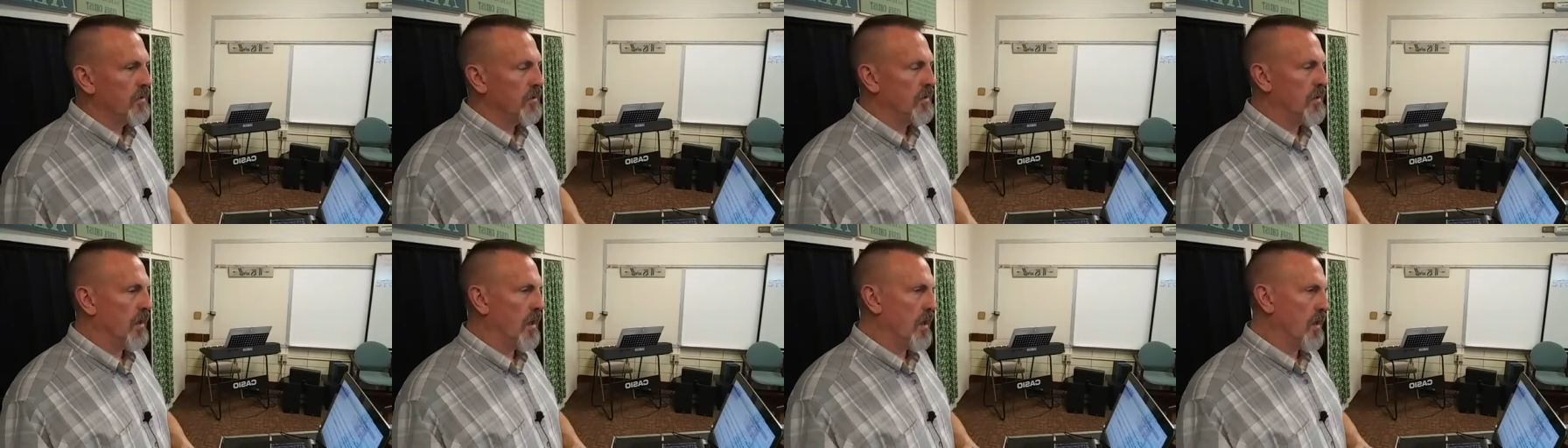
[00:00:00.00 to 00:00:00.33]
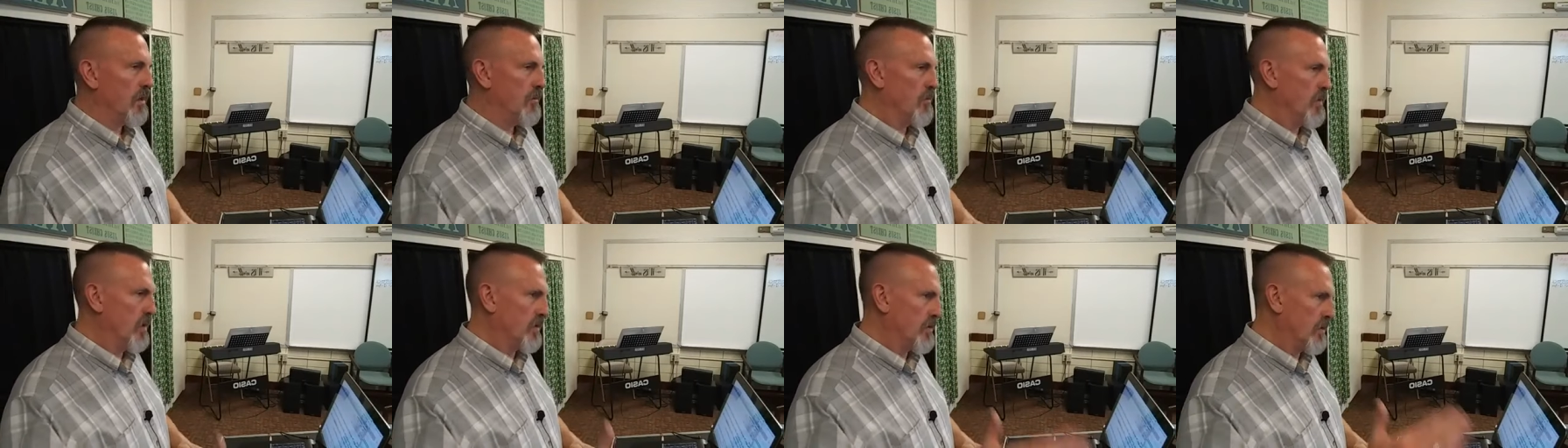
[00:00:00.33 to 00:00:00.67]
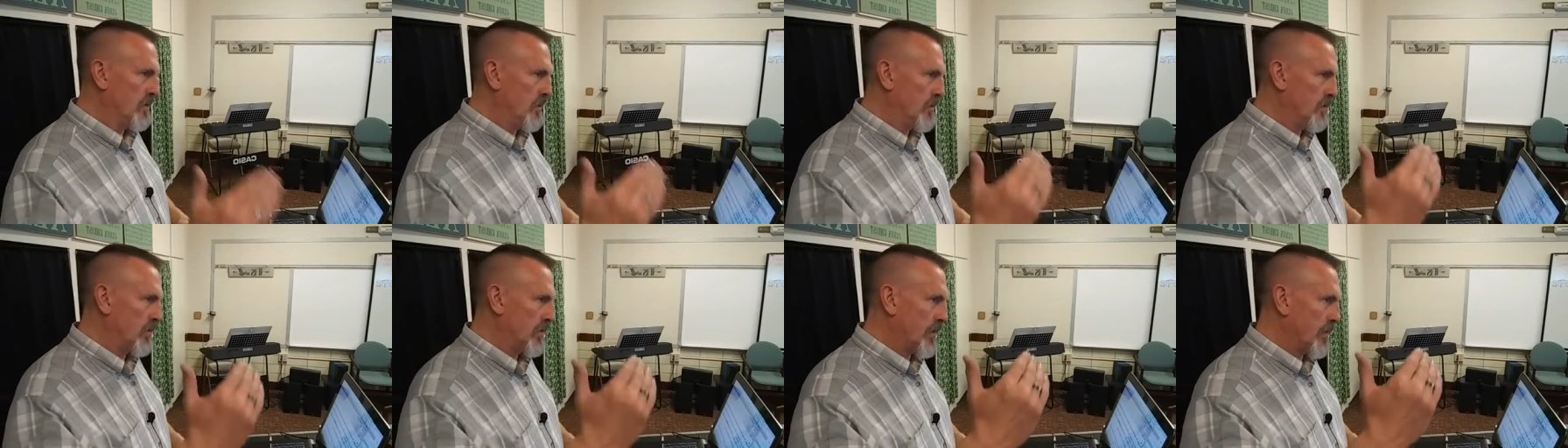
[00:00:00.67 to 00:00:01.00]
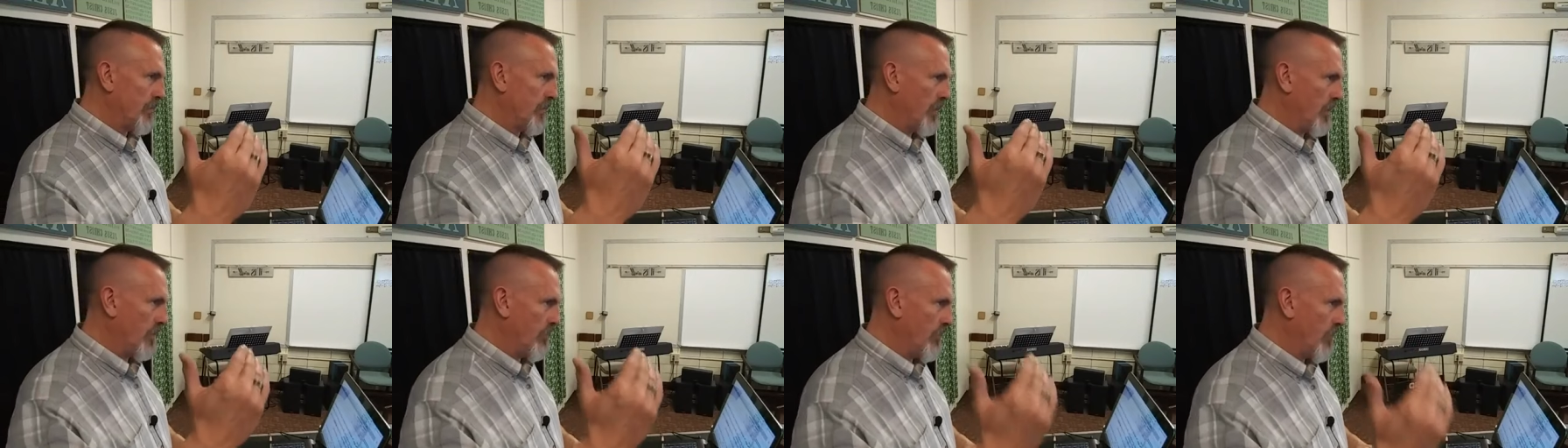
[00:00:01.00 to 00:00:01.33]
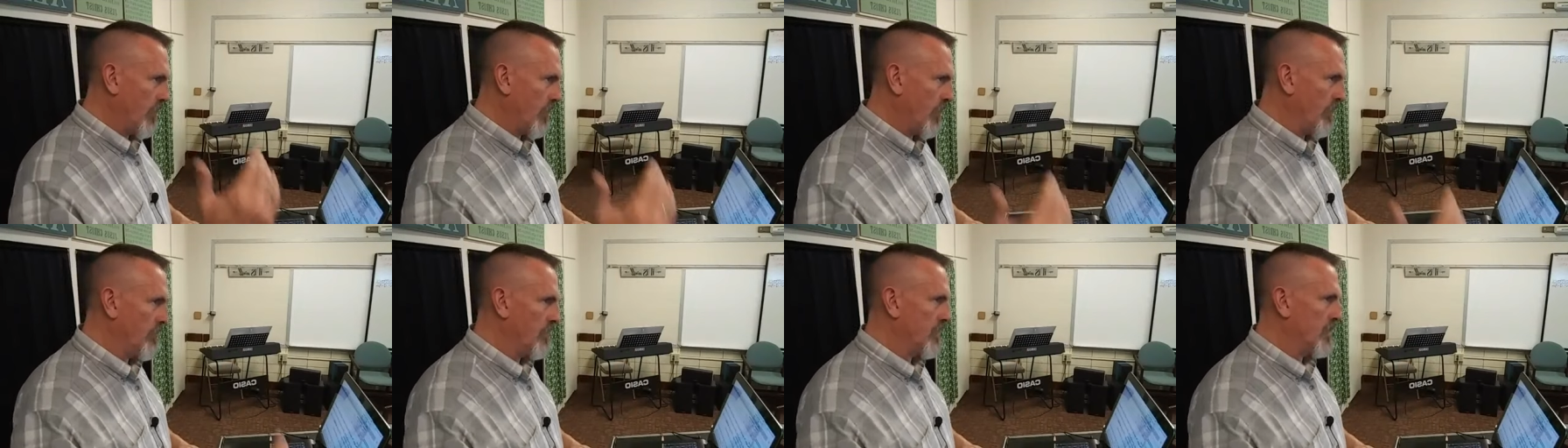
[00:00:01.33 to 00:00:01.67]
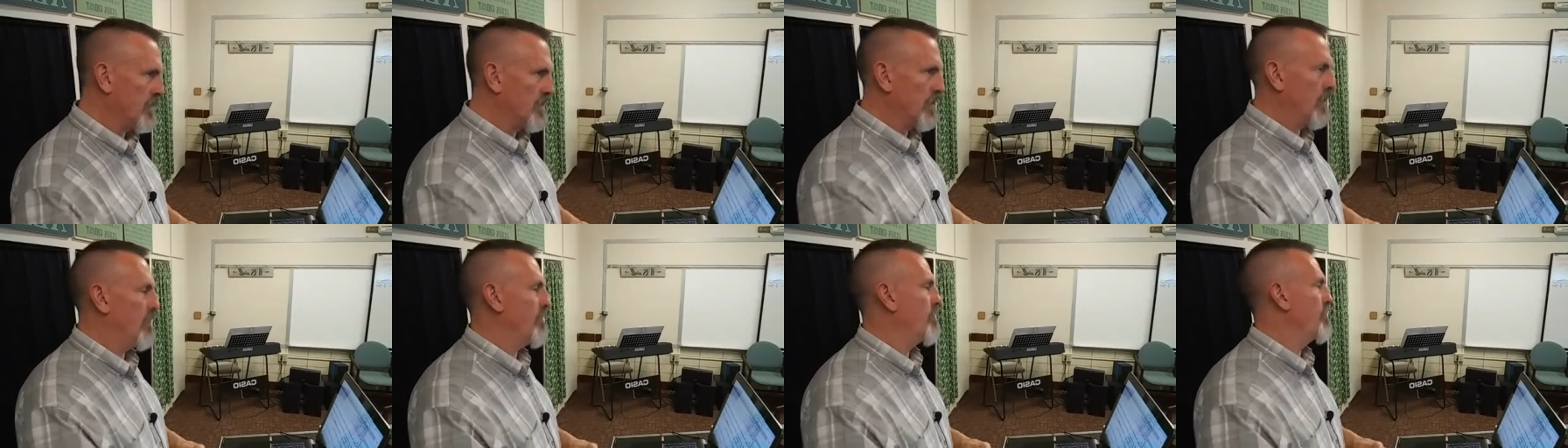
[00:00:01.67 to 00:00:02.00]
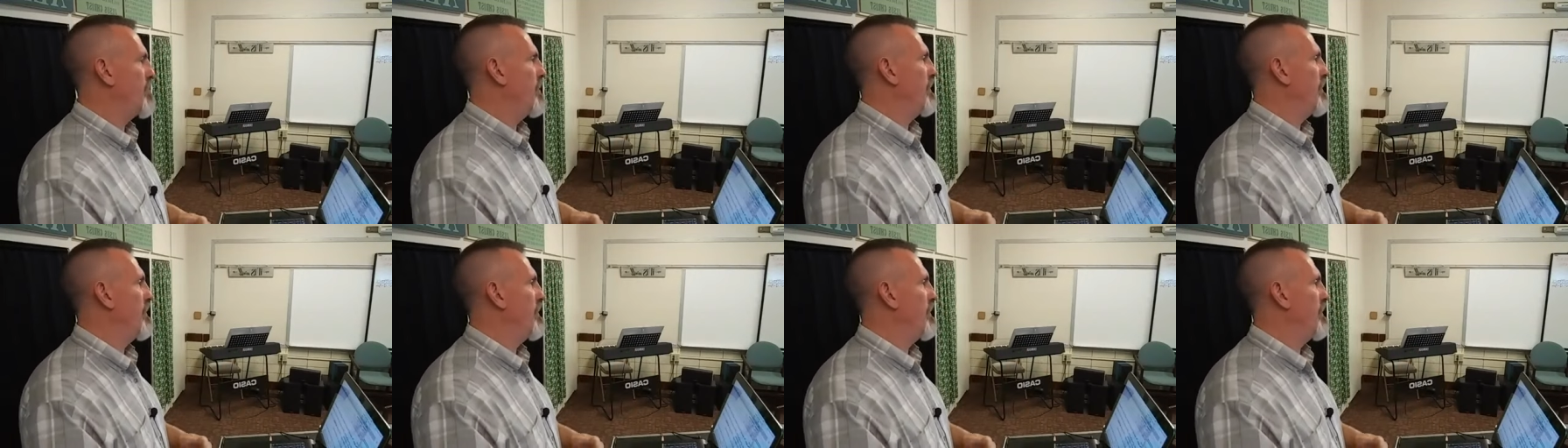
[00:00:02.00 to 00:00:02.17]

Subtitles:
God must do something for himself